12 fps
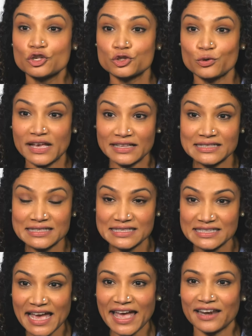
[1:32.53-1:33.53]
So
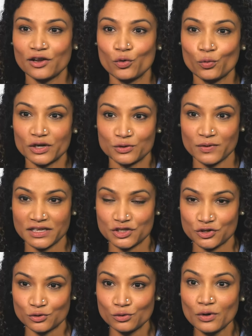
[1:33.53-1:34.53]
instead, what we
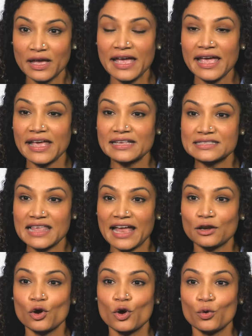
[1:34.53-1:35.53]
do is
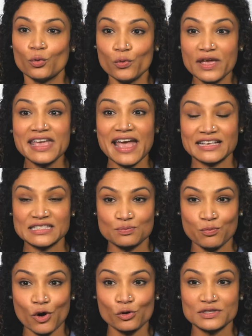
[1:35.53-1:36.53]
that we
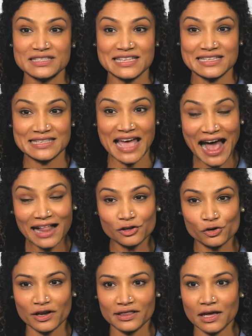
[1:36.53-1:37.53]
expose this
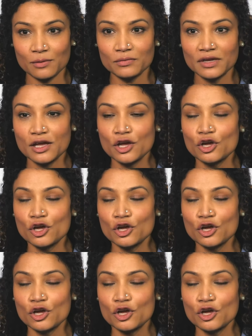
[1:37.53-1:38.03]
algorithm